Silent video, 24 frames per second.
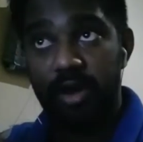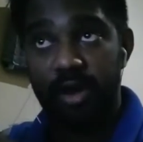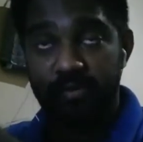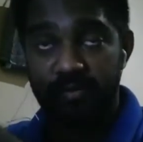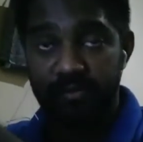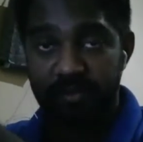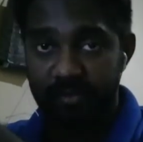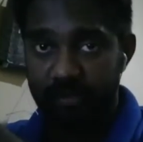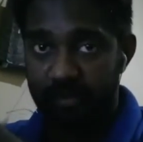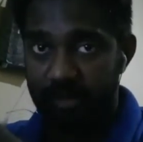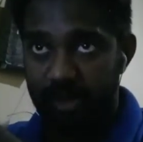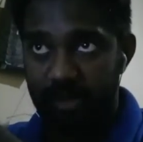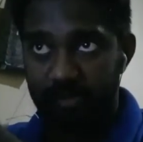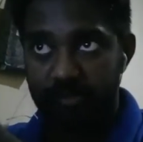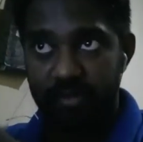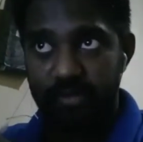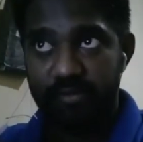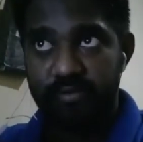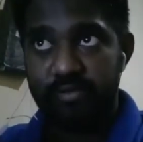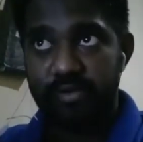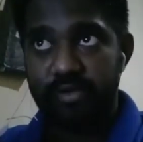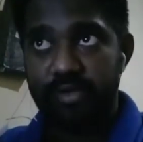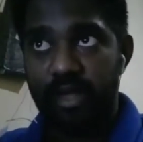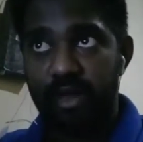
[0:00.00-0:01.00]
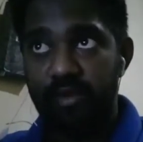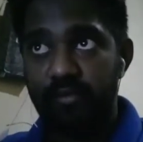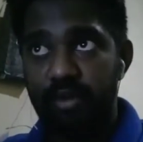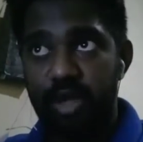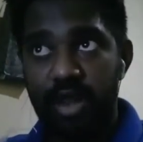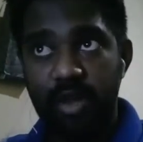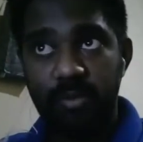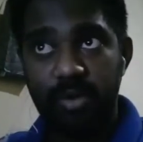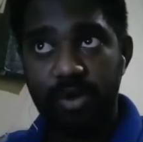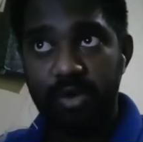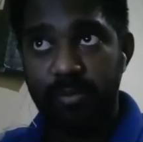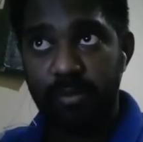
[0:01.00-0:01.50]
first
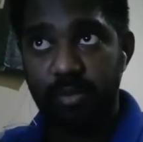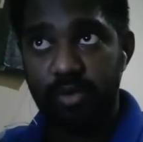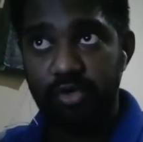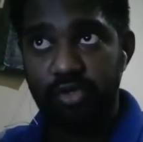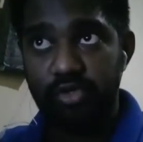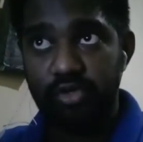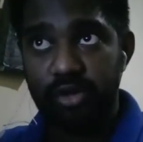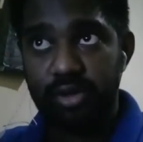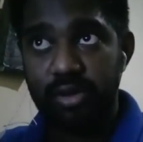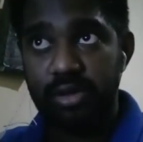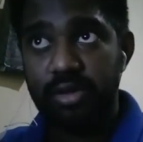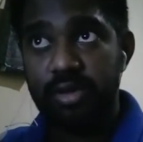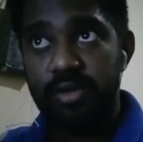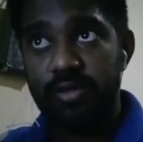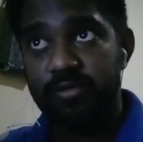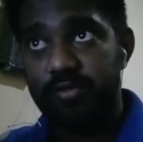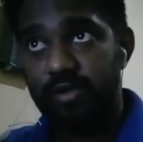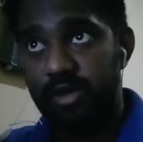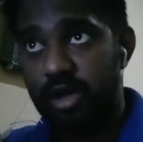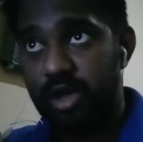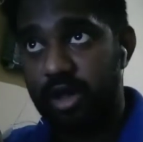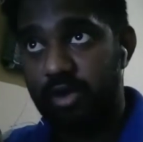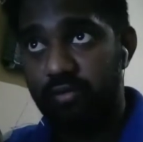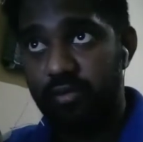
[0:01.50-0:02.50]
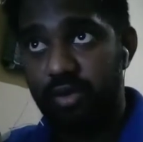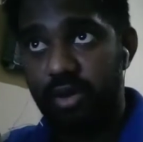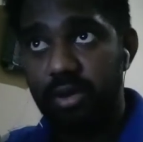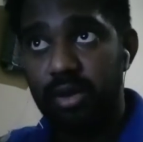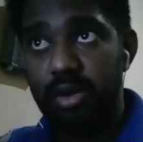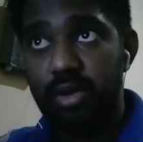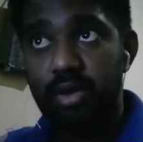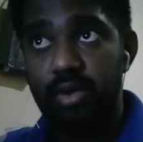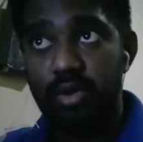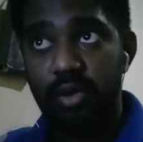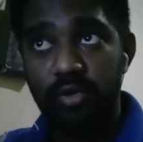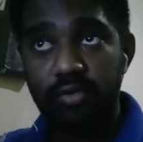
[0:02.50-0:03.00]
environmental pollution, second one
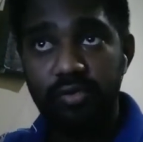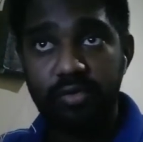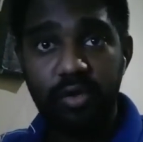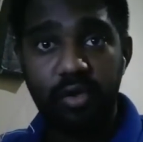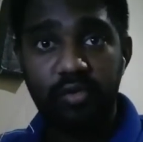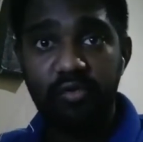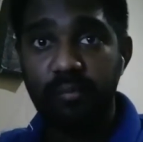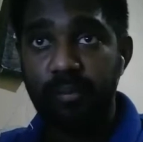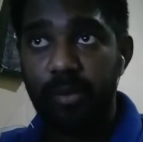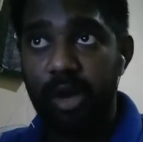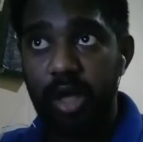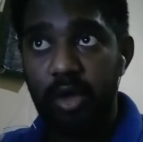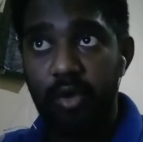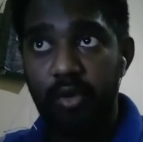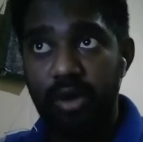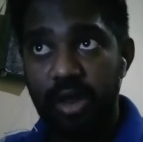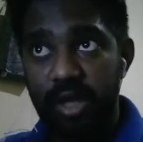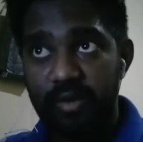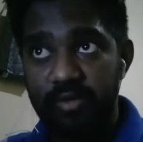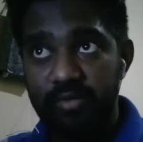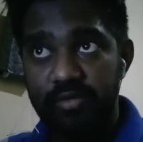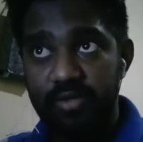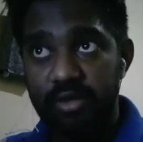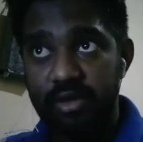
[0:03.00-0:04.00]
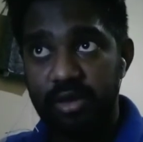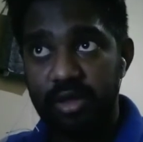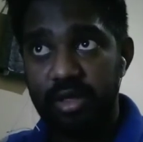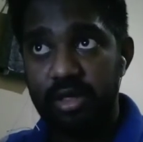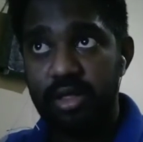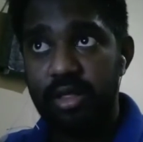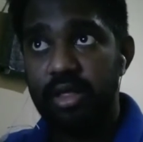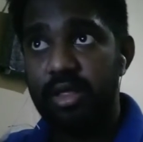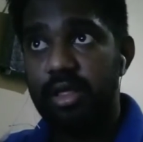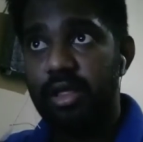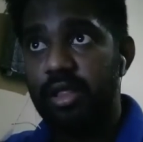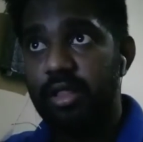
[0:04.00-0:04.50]
loss of biodiversity,
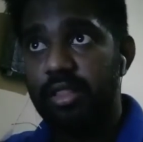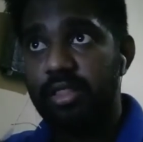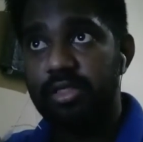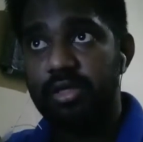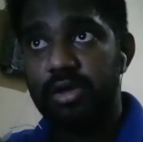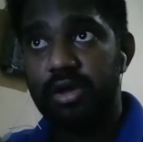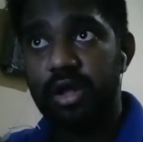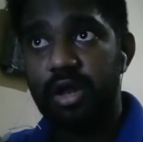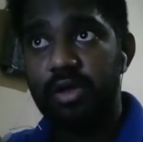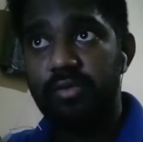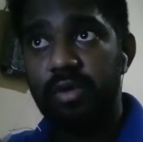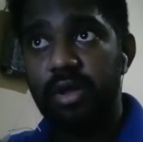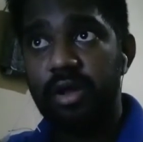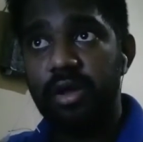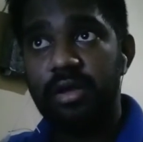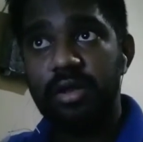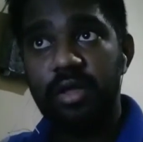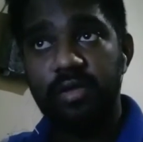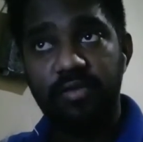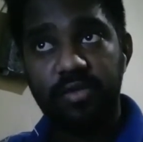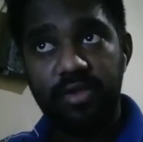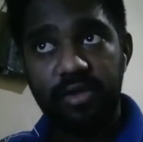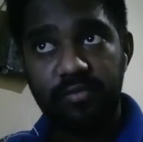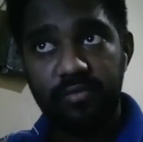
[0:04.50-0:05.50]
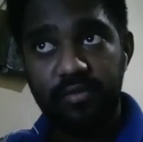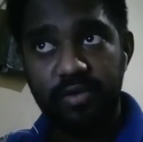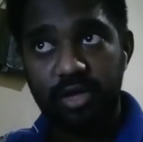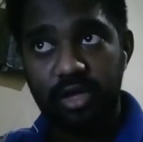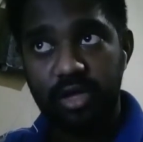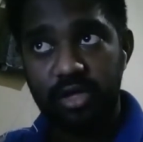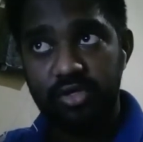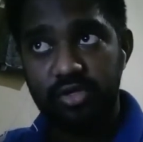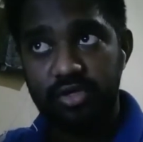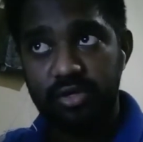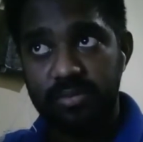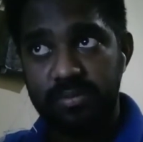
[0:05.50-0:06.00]
third one
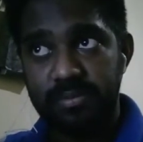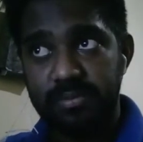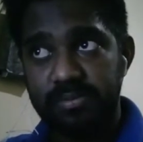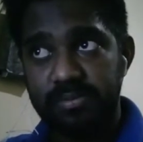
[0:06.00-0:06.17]
desertification.